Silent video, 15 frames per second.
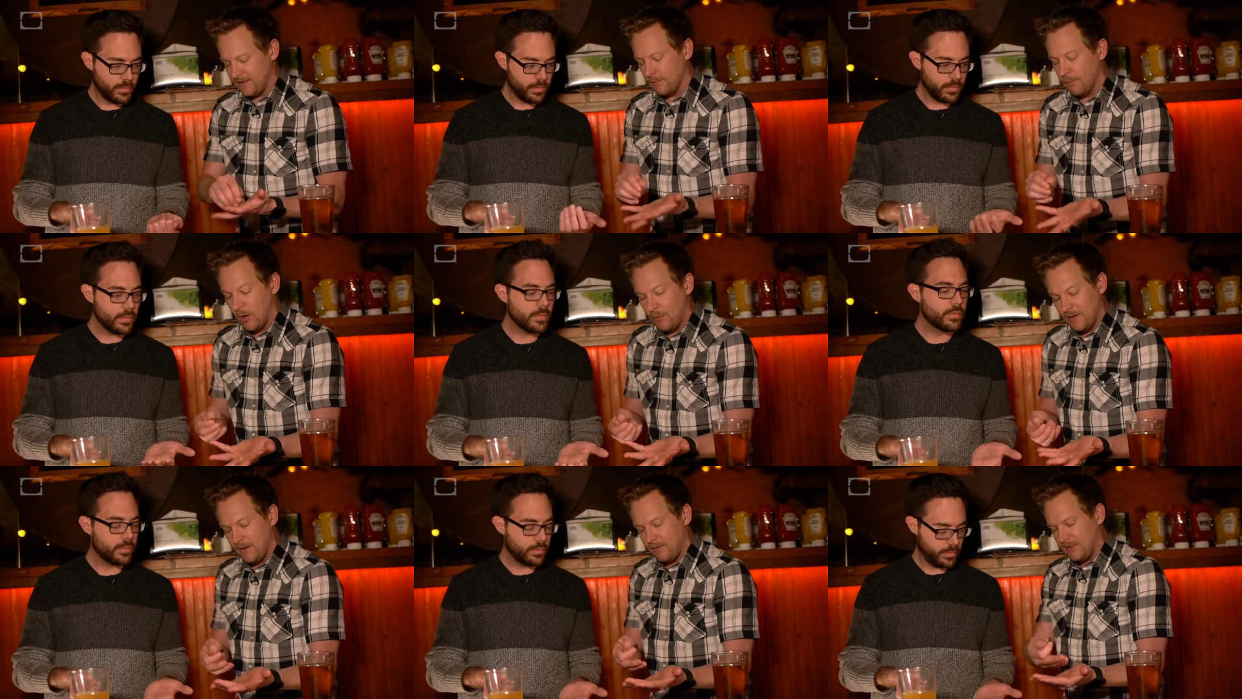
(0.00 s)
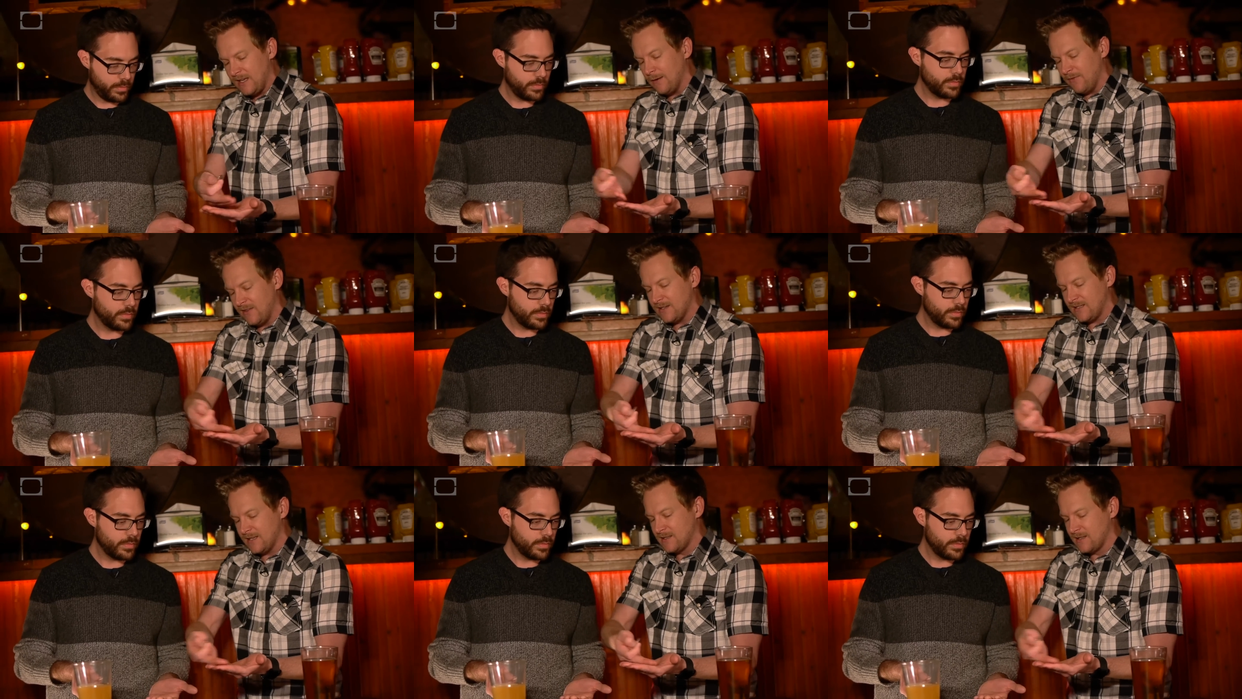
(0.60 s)
Speaker 1: Think of
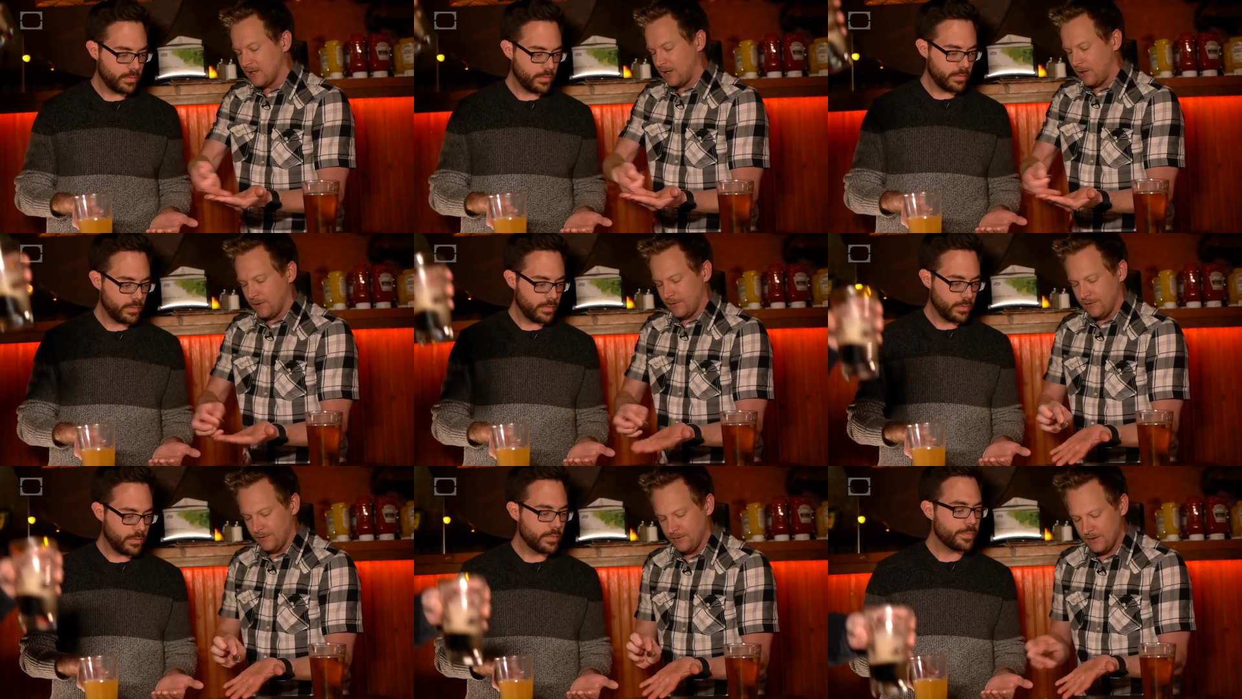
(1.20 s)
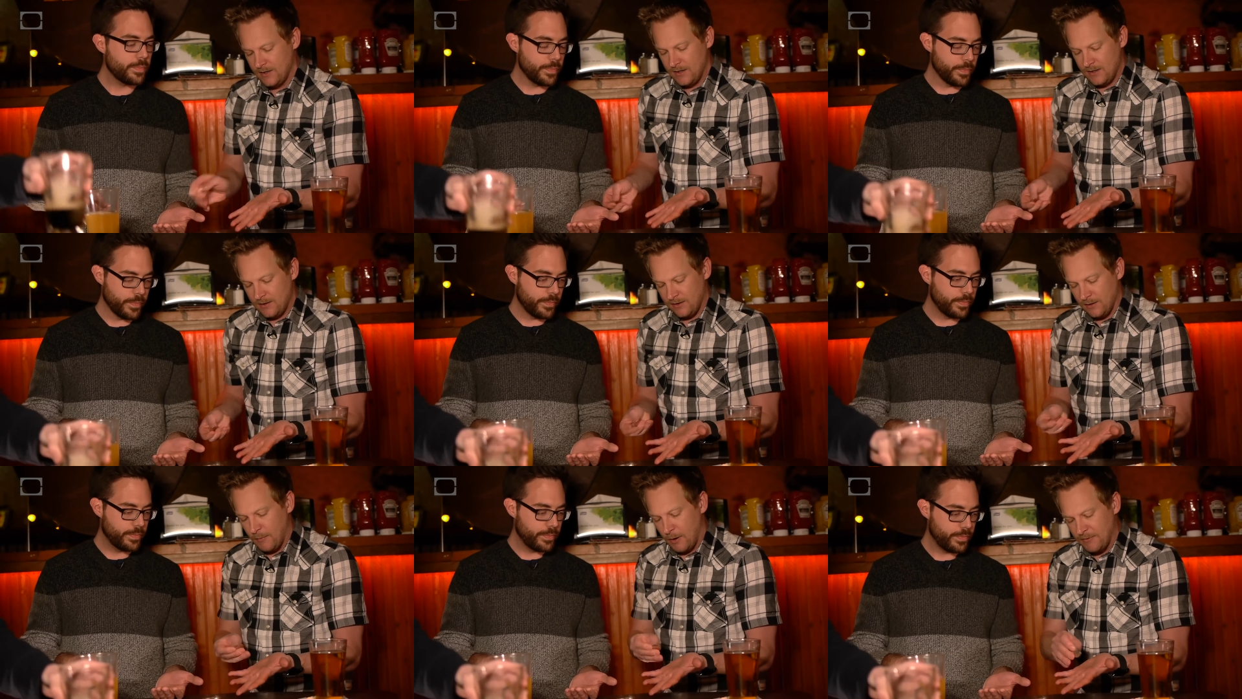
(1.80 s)
this as the curtain. Mm-hmm.
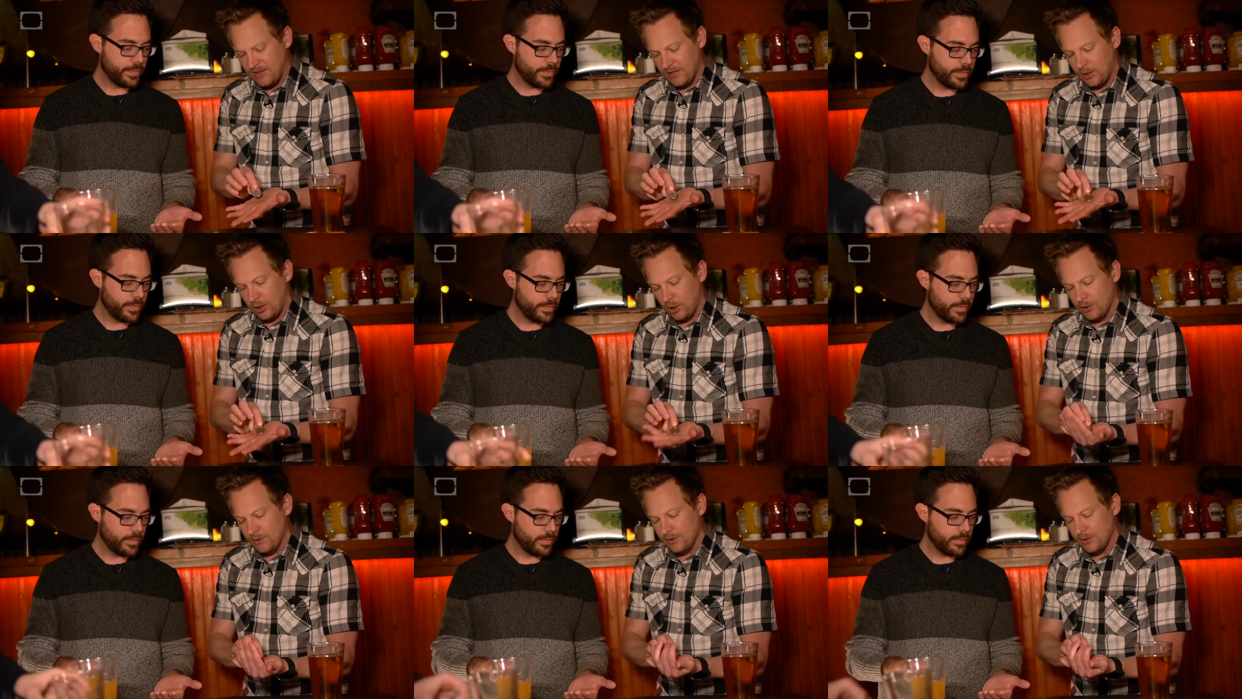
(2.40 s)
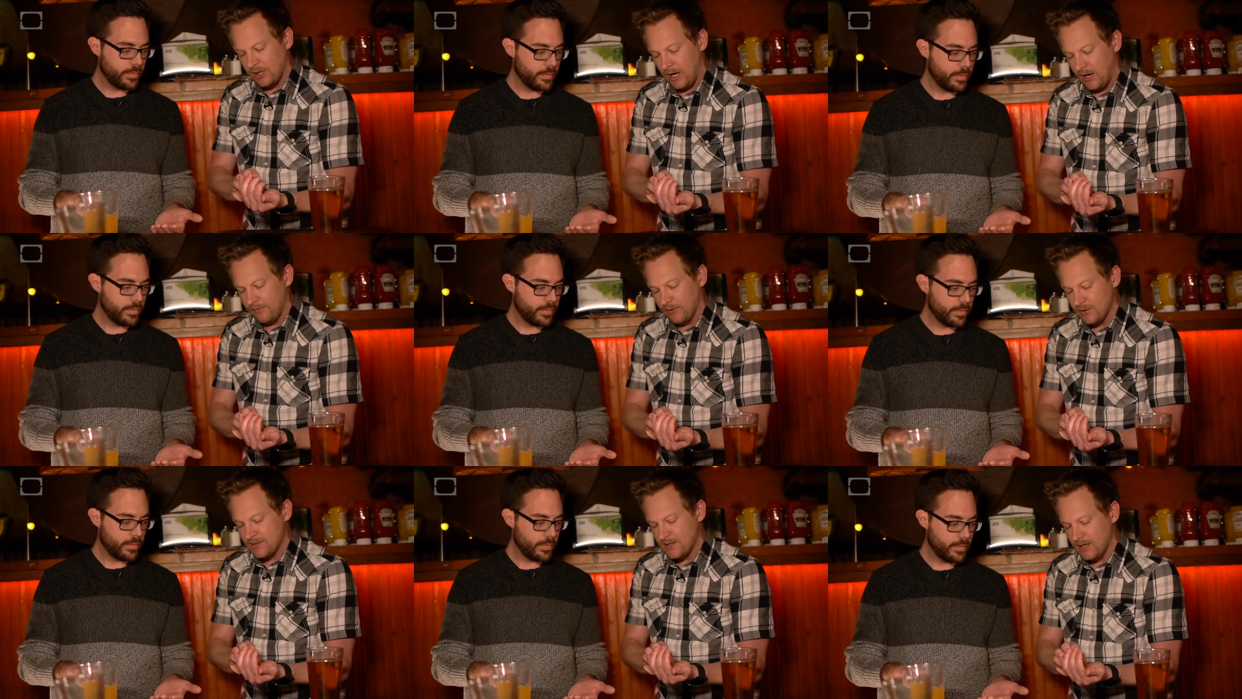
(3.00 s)
The moment the curtain
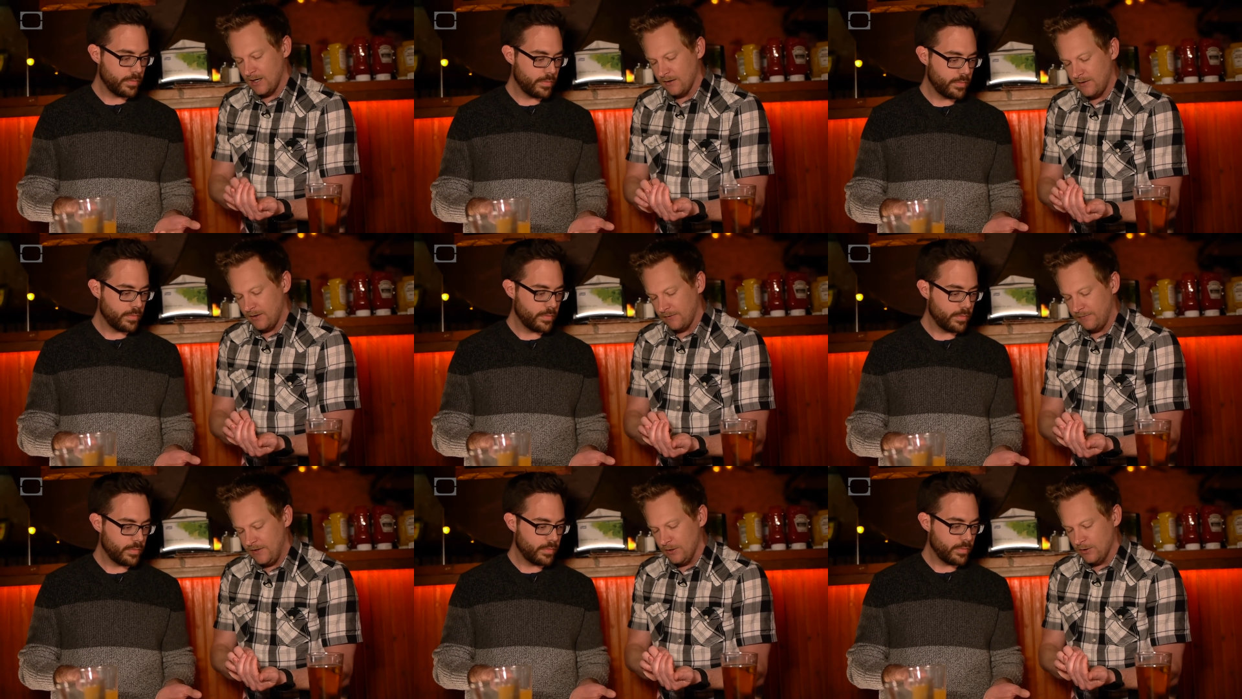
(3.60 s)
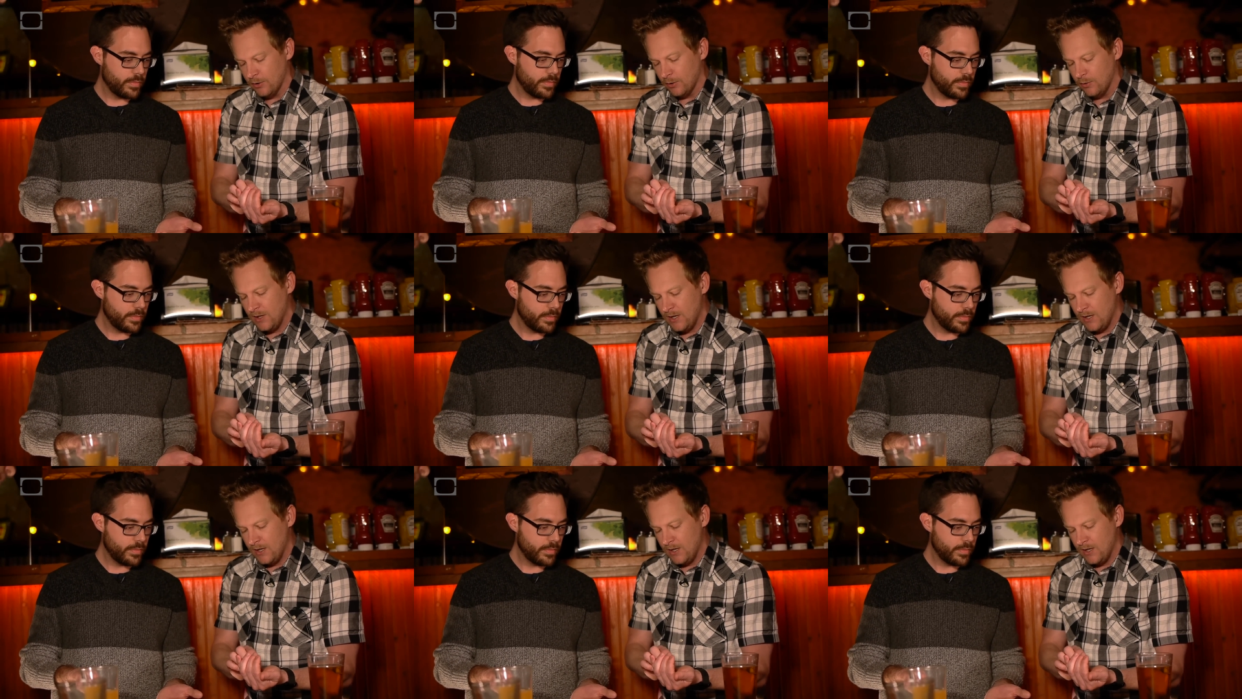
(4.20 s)
covers their view,